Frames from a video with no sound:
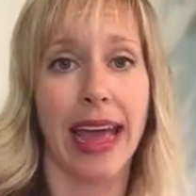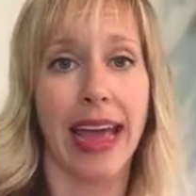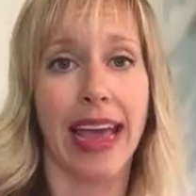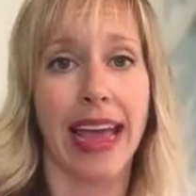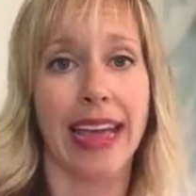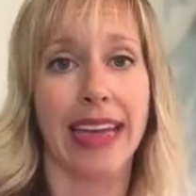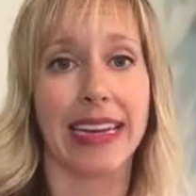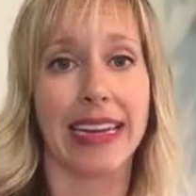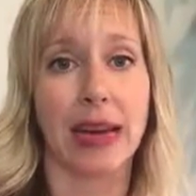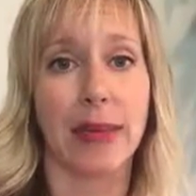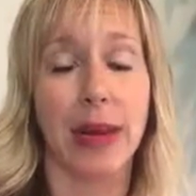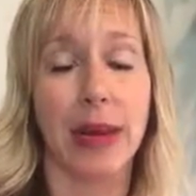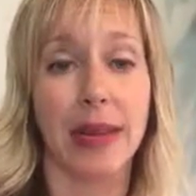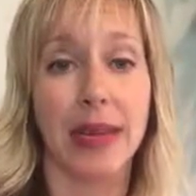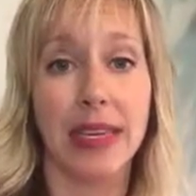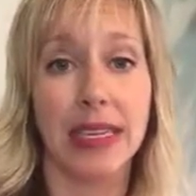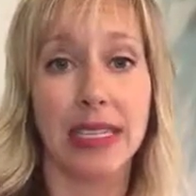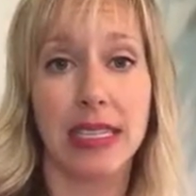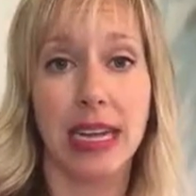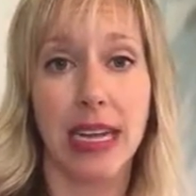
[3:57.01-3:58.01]
And
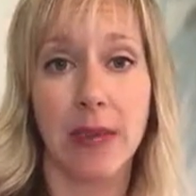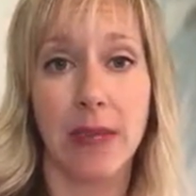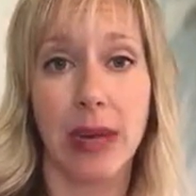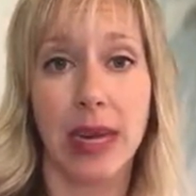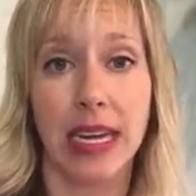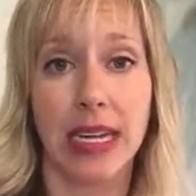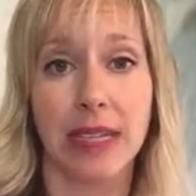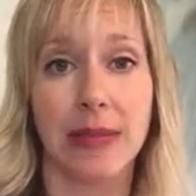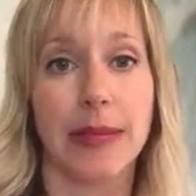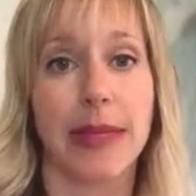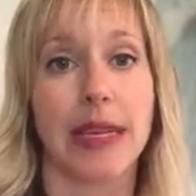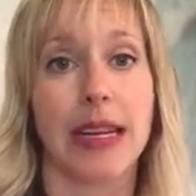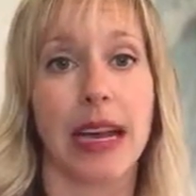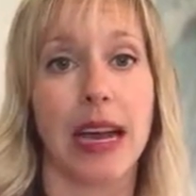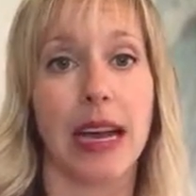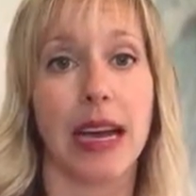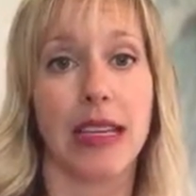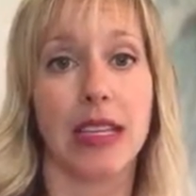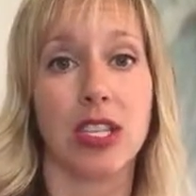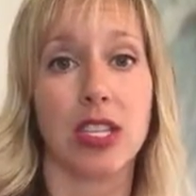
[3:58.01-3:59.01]
about that time, my husband and
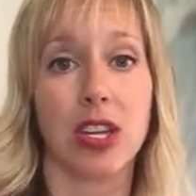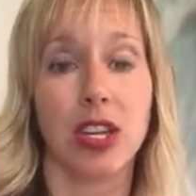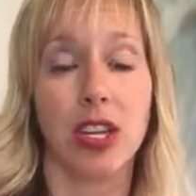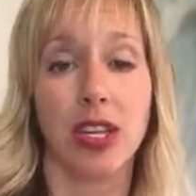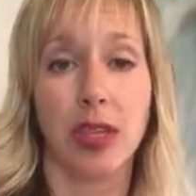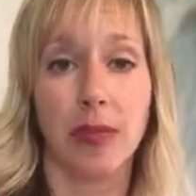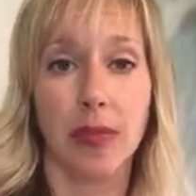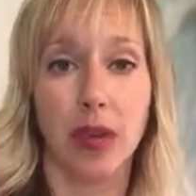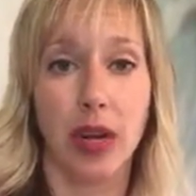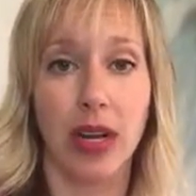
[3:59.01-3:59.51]
I started the